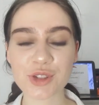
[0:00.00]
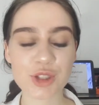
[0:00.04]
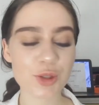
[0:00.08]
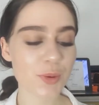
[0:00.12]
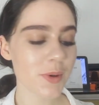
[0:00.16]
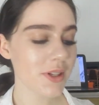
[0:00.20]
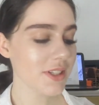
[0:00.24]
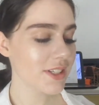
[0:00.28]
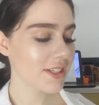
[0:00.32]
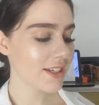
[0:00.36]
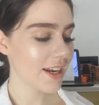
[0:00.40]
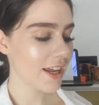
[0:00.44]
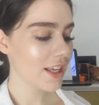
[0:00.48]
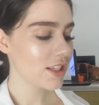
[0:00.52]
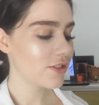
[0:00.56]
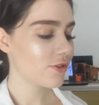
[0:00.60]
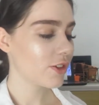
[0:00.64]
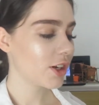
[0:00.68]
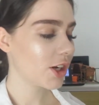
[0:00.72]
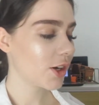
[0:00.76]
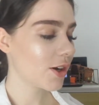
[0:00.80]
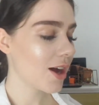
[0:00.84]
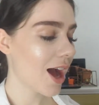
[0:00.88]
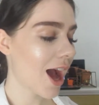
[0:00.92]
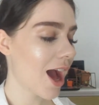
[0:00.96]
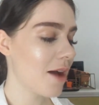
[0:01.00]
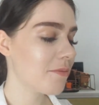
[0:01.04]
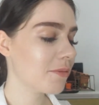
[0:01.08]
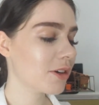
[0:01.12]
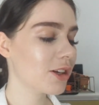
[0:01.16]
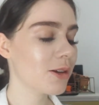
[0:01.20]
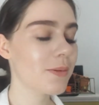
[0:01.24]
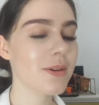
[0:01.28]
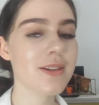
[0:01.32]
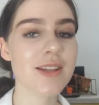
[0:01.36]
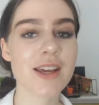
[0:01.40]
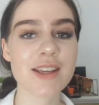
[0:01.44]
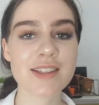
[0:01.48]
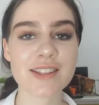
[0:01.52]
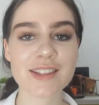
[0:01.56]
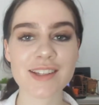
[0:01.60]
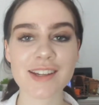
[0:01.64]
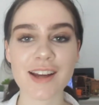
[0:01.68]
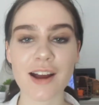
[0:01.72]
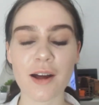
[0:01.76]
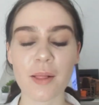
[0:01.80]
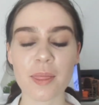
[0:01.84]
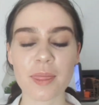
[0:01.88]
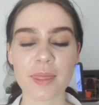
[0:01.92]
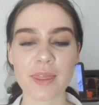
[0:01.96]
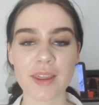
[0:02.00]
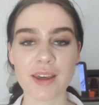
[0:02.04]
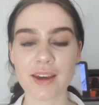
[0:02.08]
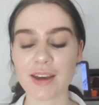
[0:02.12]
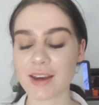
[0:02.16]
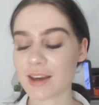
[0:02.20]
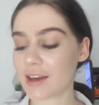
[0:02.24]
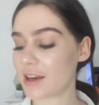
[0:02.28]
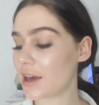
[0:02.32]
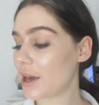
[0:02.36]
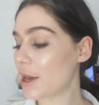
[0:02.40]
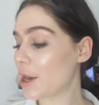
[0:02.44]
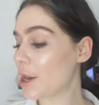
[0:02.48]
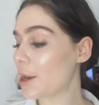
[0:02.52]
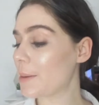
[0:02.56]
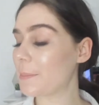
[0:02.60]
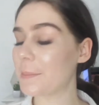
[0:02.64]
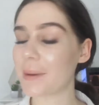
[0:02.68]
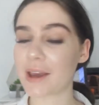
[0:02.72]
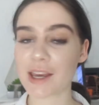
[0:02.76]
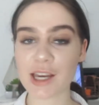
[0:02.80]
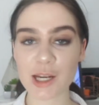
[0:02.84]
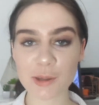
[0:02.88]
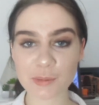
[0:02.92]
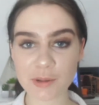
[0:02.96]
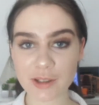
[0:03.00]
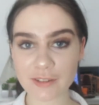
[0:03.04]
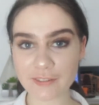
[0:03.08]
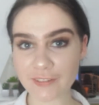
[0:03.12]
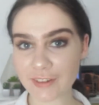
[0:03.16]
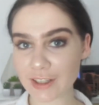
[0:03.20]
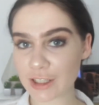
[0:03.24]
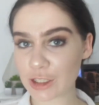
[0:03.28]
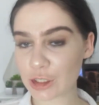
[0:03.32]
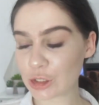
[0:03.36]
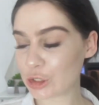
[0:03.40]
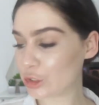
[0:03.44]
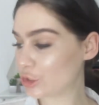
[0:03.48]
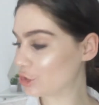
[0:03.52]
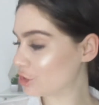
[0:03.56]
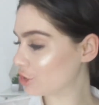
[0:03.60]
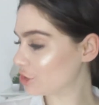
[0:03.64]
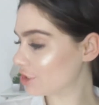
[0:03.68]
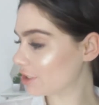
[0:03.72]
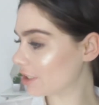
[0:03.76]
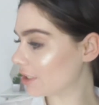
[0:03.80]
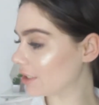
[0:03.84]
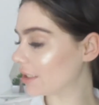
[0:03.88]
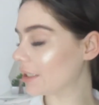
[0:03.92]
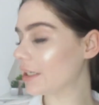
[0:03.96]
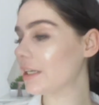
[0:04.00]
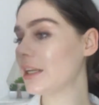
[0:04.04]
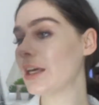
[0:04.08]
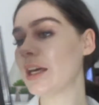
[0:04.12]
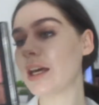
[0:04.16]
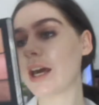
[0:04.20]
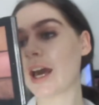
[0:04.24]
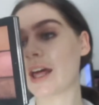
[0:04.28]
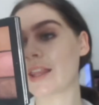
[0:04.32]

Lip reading: So in today's video I'm going to be testing out the Makeup Revolution,